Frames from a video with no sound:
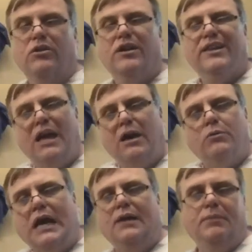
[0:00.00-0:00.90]
That would kind
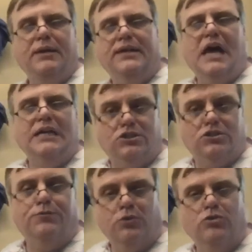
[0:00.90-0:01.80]
of be a nicer
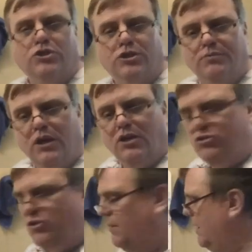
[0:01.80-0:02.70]
version. So I
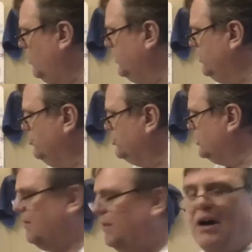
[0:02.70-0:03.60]
might want to do some
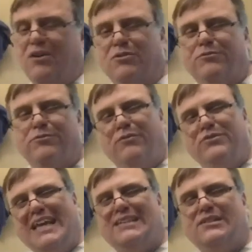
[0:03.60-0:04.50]
amount of
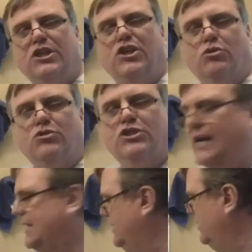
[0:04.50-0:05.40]
testing or
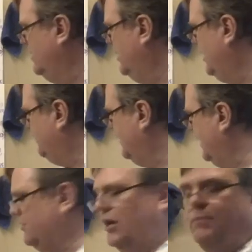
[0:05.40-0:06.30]
checking if I end
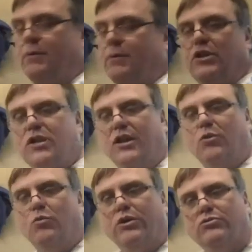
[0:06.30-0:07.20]
up at these kind of
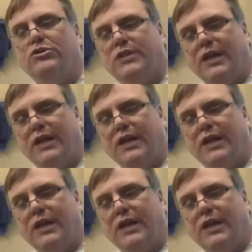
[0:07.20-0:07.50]
weird states.